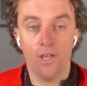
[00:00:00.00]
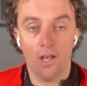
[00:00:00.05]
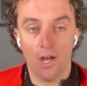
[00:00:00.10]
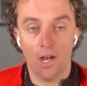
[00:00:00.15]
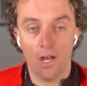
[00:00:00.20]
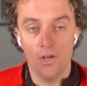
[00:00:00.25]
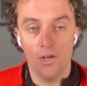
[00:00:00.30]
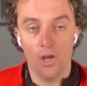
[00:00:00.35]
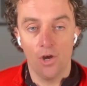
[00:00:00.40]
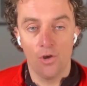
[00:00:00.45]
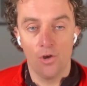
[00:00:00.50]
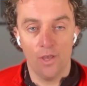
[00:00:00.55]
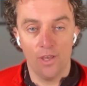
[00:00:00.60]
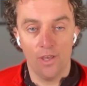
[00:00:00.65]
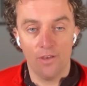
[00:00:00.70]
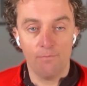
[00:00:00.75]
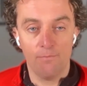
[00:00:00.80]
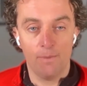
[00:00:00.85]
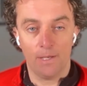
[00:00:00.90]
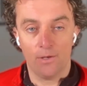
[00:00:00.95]
I know that
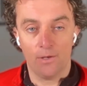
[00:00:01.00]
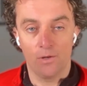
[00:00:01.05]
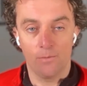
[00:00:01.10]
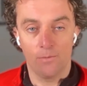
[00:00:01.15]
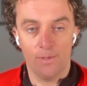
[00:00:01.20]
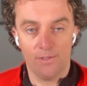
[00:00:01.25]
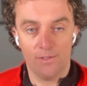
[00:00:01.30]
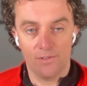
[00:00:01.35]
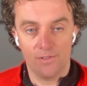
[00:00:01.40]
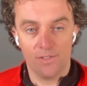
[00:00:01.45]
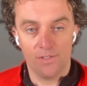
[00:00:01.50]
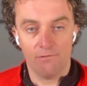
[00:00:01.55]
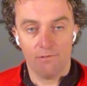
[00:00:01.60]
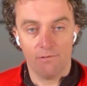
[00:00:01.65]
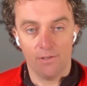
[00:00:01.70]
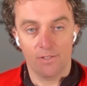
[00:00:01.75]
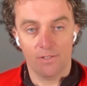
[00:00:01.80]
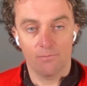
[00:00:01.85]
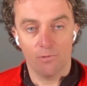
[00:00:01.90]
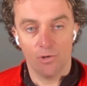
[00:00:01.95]
if Bitcoin went to
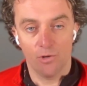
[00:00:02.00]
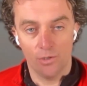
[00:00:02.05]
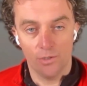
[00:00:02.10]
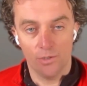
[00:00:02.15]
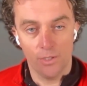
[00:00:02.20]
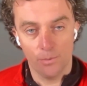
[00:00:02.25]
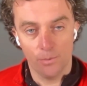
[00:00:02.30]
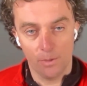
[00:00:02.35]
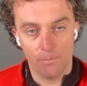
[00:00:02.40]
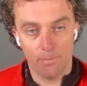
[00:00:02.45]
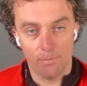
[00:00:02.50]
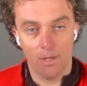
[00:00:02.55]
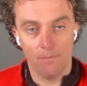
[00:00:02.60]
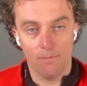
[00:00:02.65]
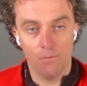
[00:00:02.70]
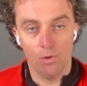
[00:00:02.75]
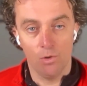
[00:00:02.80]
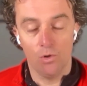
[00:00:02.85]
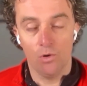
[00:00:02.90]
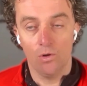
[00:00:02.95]
zero tomorrow, you would buy
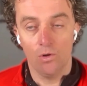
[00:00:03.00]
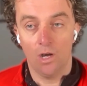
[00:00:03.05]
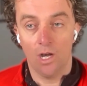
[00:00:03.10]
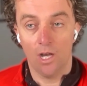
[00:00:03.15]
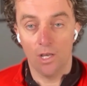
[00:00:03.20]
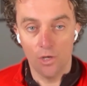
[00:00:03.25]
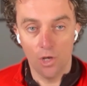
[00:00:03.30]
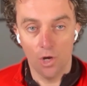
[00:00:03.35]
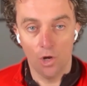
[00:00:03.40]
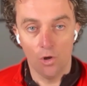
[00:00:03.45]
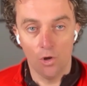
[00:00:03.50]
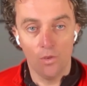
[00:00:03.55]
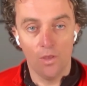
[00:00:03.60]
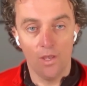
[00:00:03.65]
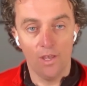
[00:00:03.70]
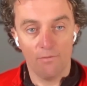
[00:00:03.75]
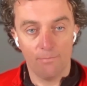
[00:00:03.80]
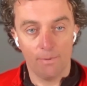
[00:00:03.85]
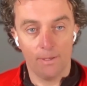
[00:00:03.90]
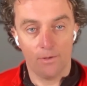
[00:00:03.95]
more. I know
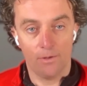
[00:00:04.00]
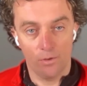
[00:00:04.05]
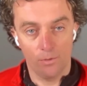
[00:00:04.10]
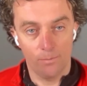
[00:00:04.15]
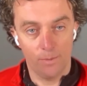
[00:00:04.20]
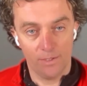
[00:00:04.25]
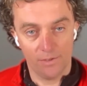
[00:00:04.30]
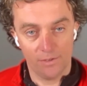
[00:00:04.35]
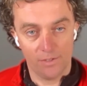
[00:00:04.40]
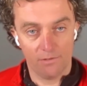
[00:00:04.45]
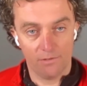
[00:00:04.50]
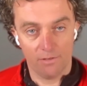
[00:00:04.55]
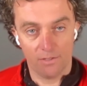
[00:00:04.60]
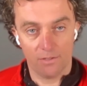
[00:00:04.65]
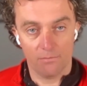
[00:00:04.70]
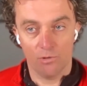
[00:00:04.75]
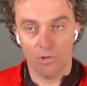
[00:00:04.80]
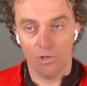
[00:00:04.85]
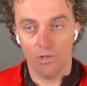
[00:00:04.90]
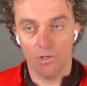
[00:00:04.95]
that if Bitcoin went to zero
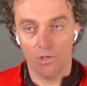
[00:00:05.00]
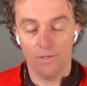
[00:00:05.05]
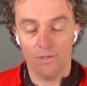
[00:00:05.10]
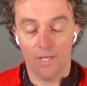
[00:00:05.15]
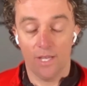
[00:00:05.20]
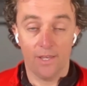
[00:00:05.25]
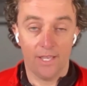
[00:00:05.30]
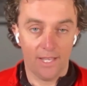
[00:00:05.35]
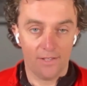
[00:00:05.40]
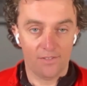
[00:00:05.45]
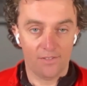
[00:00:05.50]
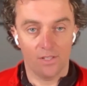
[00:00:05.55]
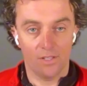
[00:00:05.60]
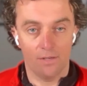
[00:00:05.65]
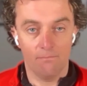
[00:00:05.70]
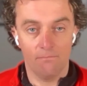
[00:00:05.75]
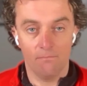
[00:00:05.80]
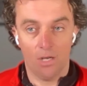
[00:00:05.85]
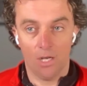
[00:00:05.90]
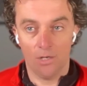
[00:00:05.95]
tomorrow and I had
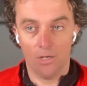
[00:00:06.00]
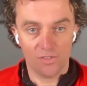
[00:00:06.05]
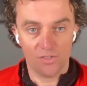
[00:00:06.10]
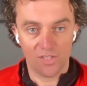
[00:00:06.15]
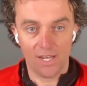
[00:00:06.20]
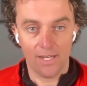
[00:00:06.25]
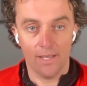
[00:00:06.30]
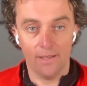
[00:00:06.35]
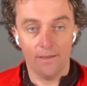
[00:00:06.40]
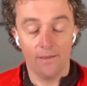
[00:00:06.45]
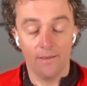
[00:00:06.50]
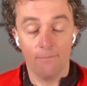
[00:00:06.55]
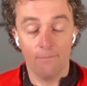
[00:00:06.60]
some, I'd sell it.